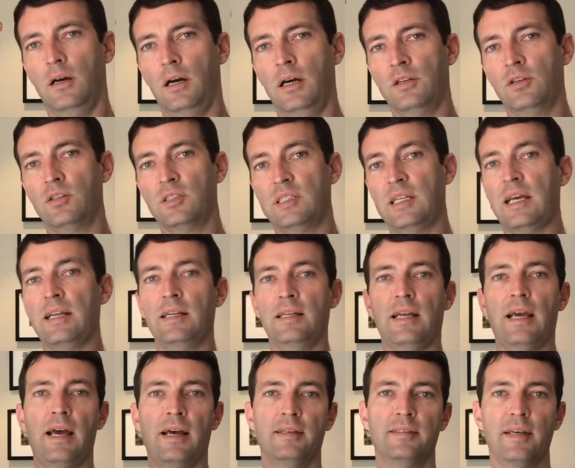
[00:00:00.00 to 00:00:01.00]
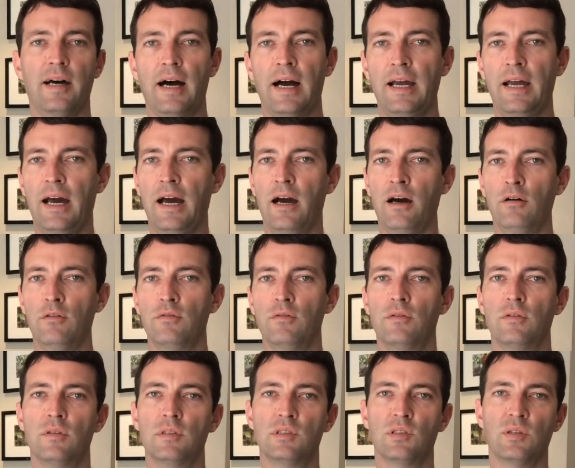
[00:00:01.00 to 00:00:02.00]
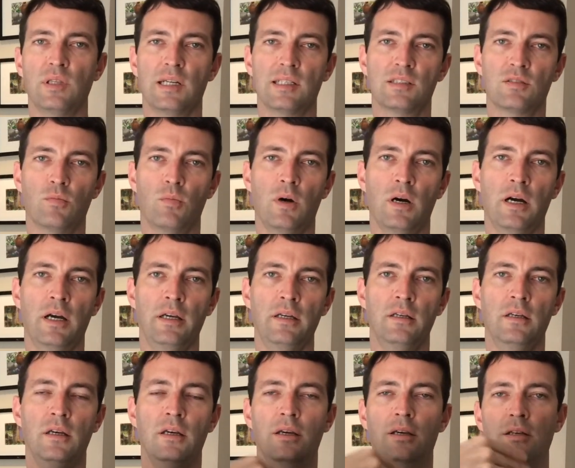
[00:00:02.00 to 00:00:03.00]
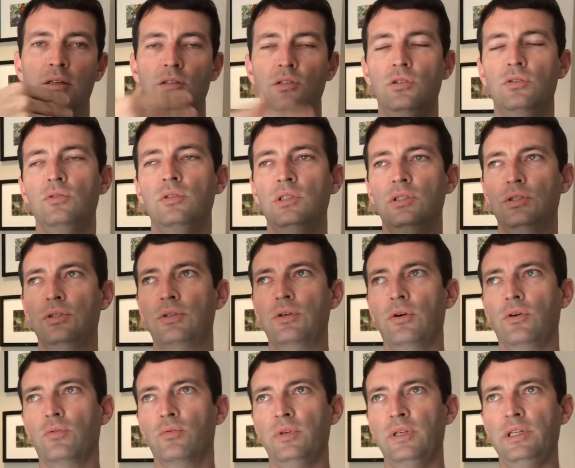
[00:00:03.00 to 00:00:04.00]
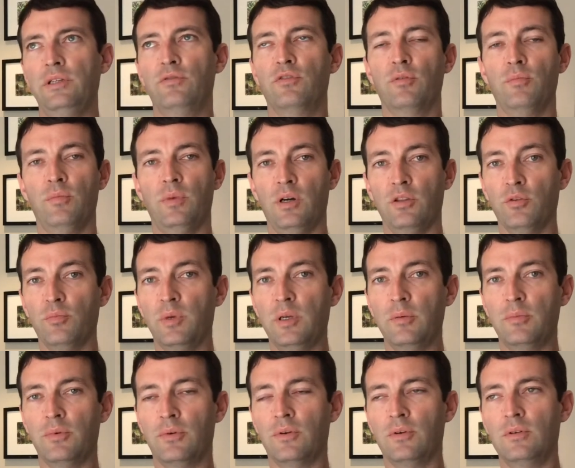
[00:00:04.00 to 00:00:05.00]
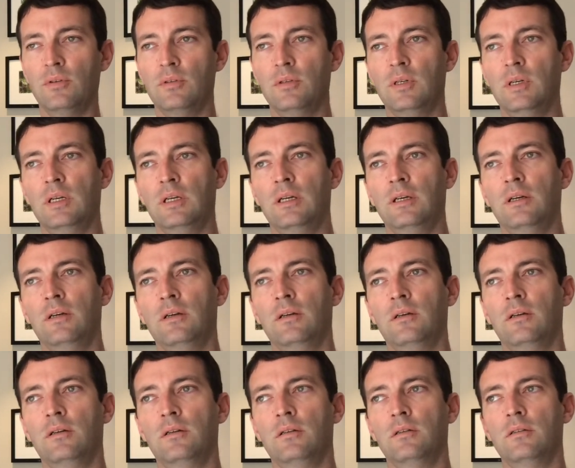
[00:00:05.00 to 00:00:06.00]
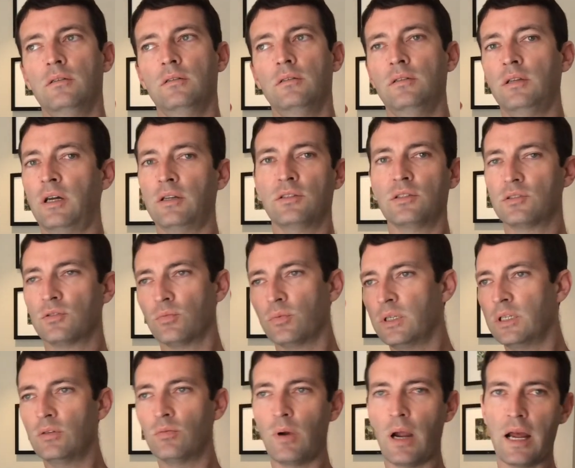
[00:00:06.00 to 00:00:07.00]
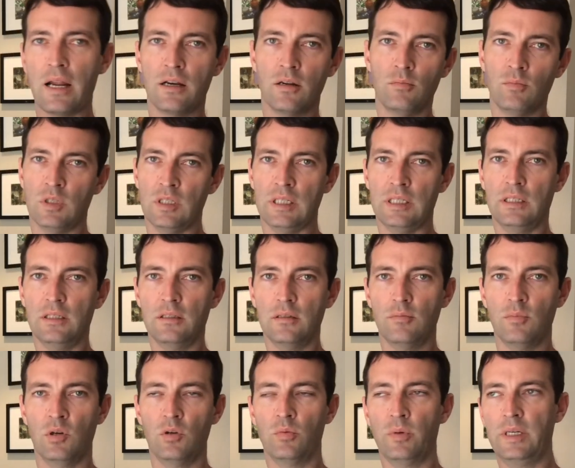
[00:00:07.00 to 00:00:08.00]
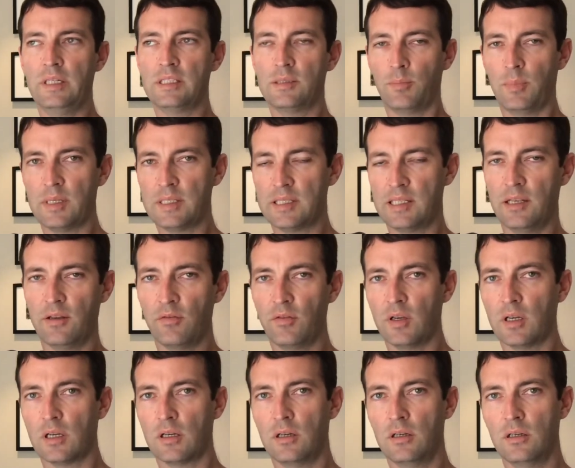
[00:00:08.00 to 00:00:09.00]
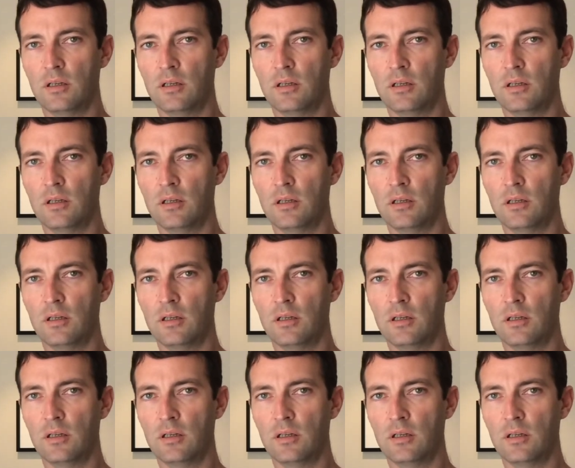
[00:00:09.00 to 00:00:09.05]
understanding as I have. So that's why you need to go read from other people, not just read randomly, but read specific